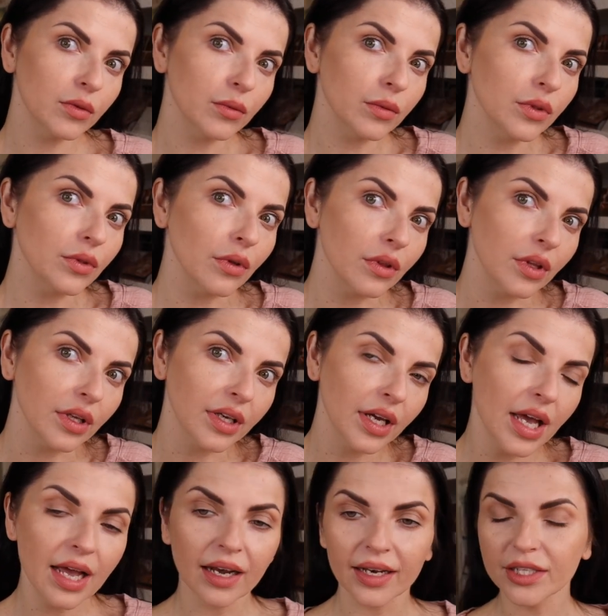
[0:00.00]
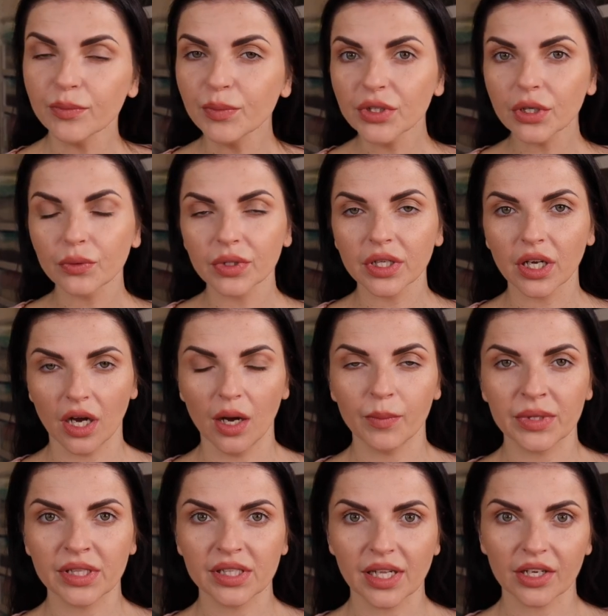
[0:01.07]
What do you think? Let me know in
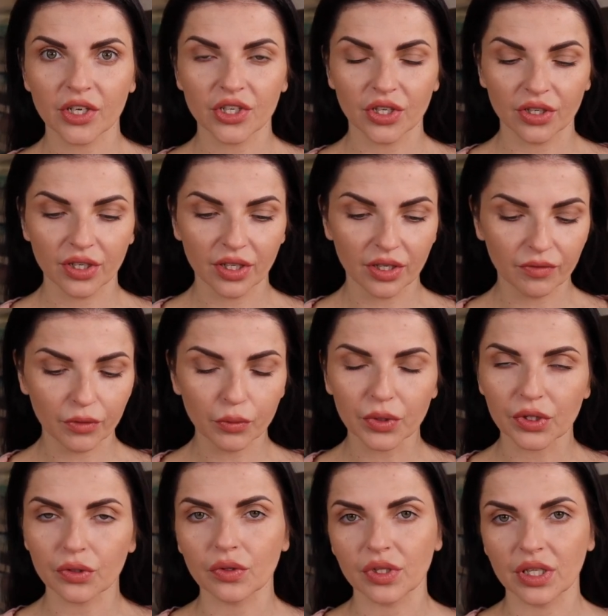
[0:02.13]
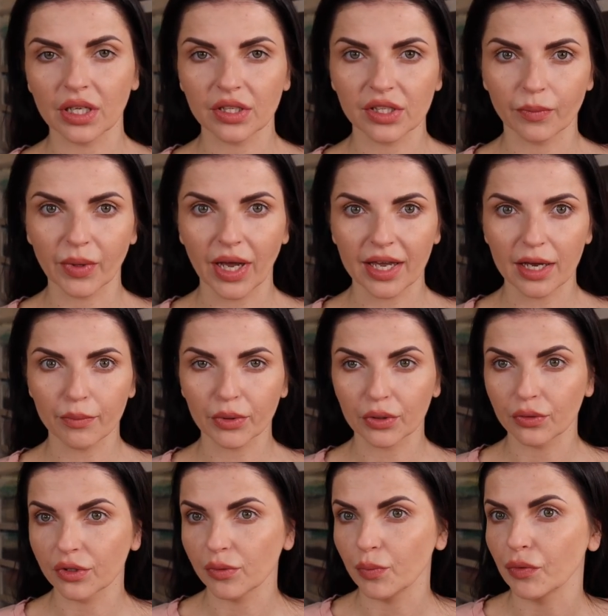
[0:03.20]
comment section if you was using some Caia
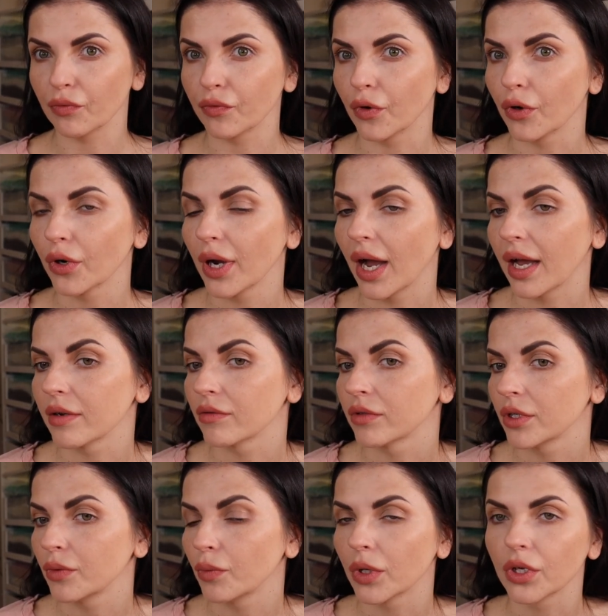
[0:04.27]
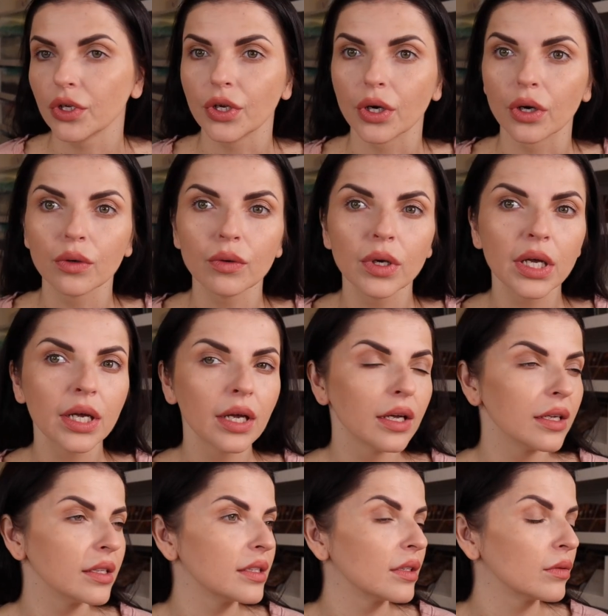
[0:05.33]
products before. I really want to know.
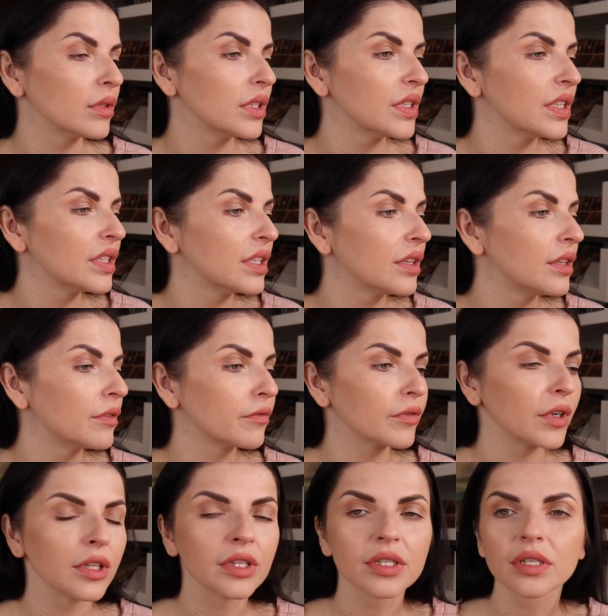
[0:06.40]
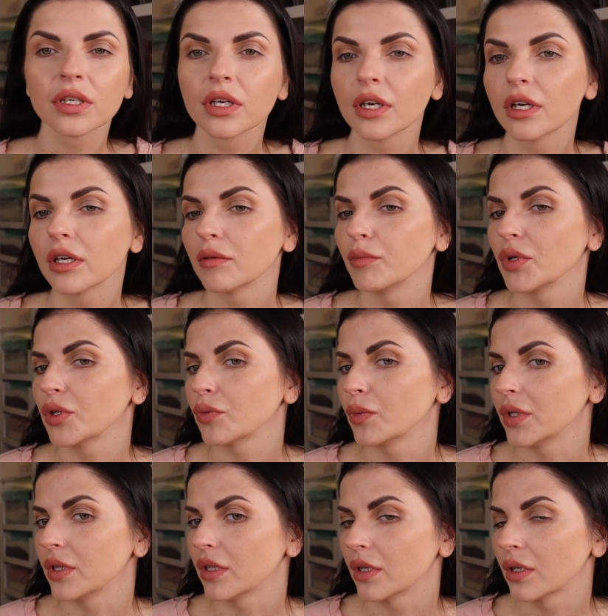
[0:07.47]
So this is the difference
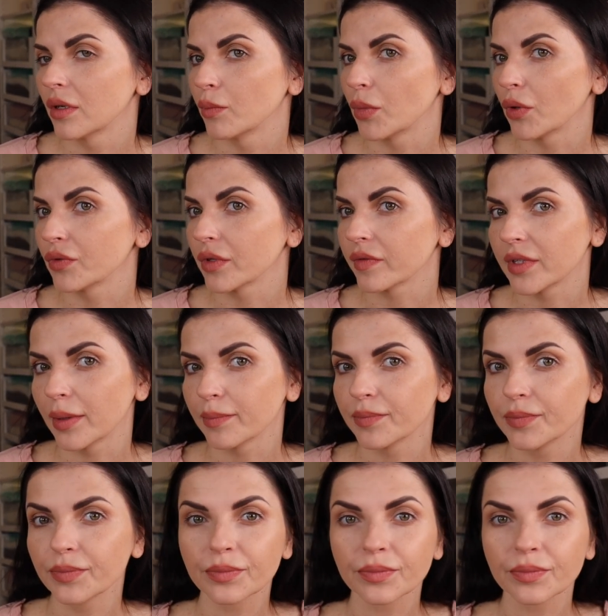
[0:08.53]
between both of them,